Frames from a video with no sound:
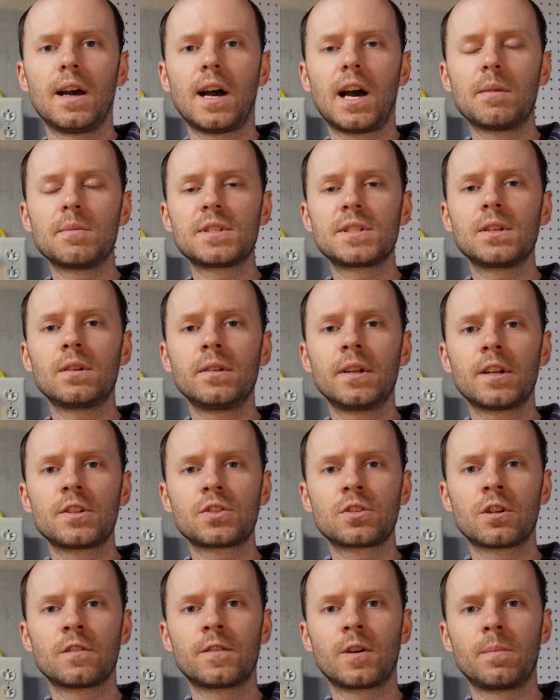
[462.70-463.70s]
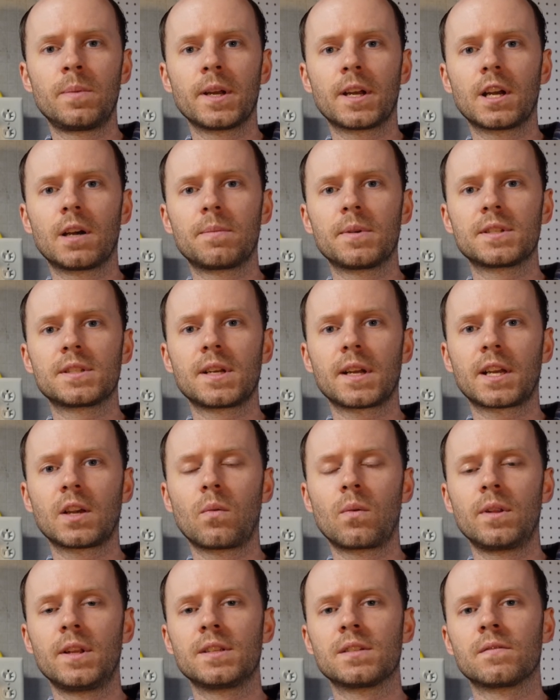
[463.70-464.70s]
I'm still not sure if I'll pick up a second
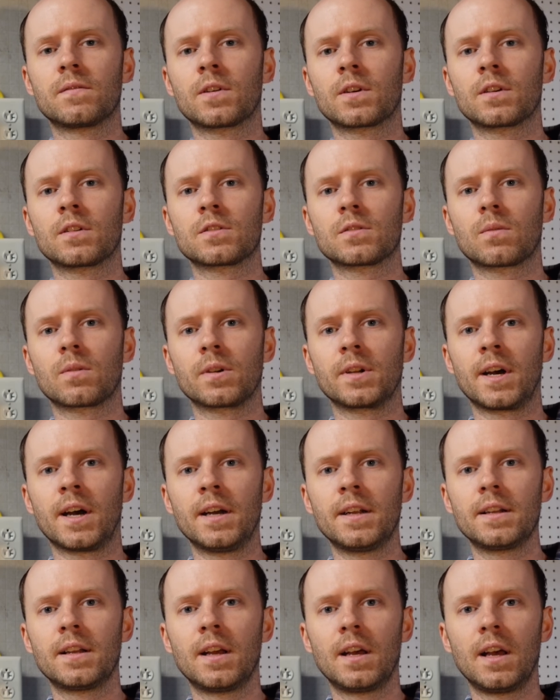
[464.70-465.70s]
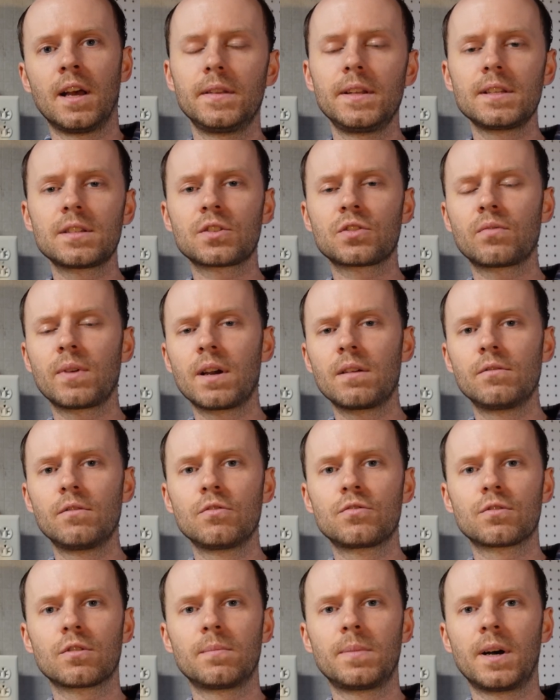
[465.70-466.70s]
one of these inverters or not. This ground
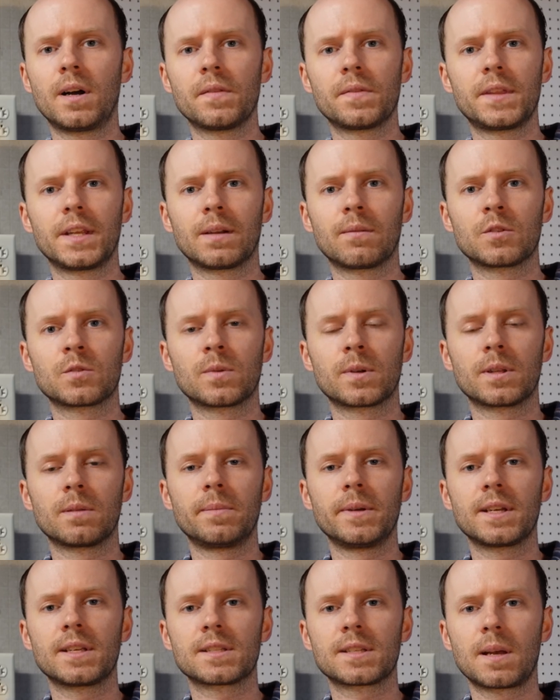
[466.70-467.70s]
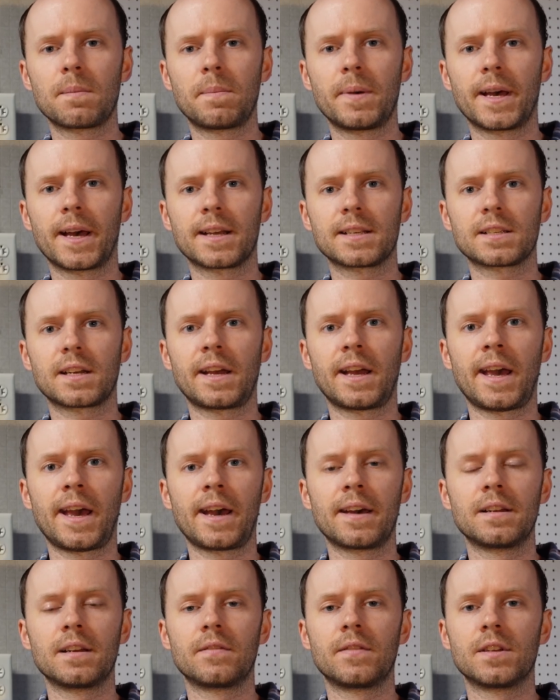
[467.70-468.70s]
neutral bond thing was one of the big setbacks I
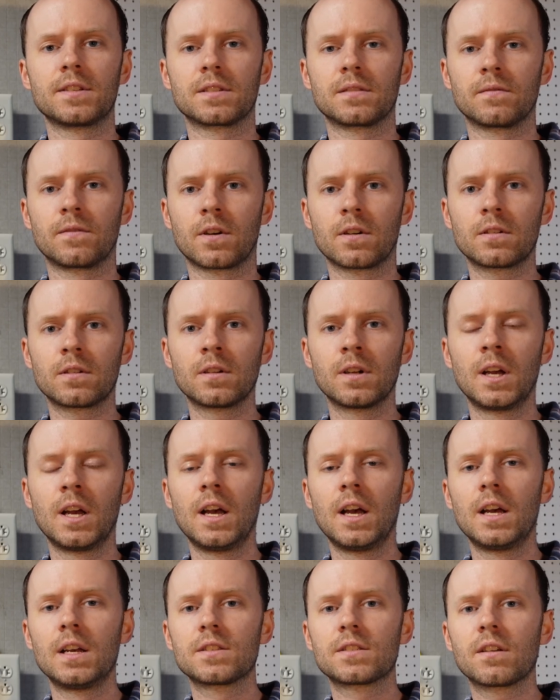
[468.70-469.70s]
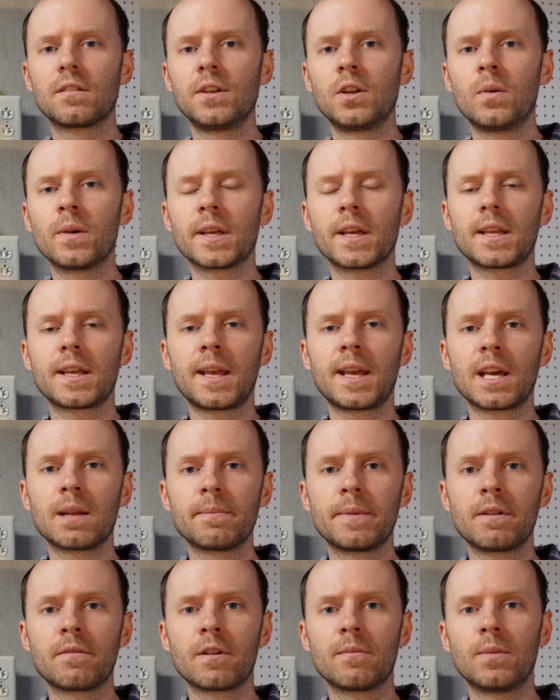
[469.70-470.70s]
had of this inverter, so knowing it can
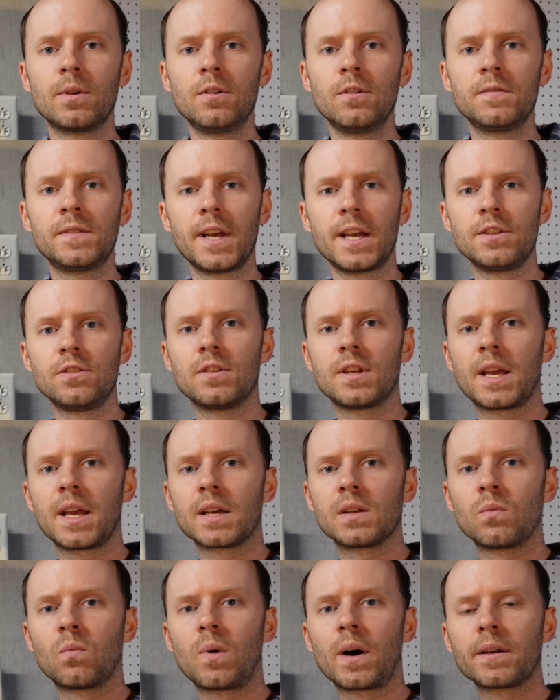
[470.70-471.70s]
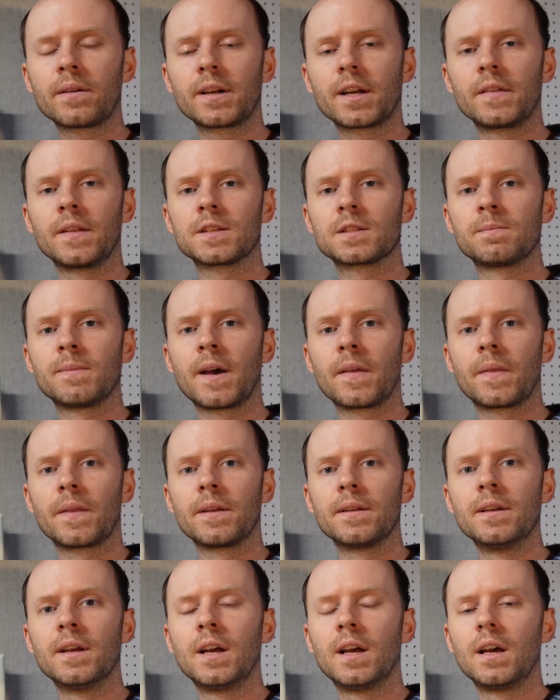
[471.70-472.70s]
be removed and you can wire it in this
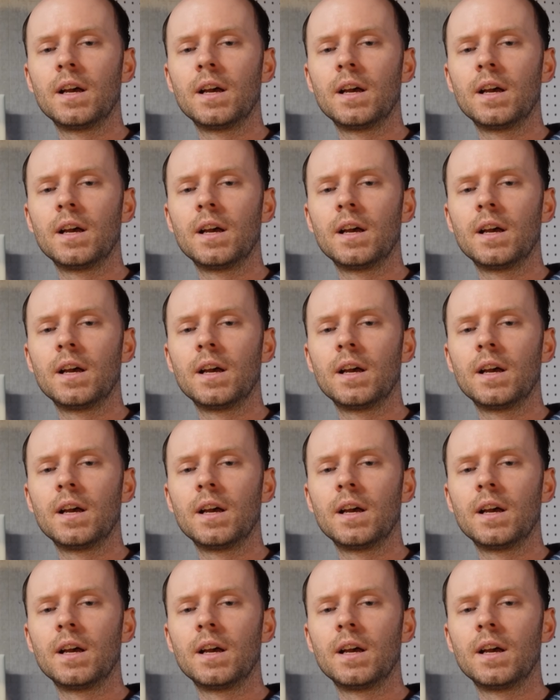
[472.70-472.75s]
method,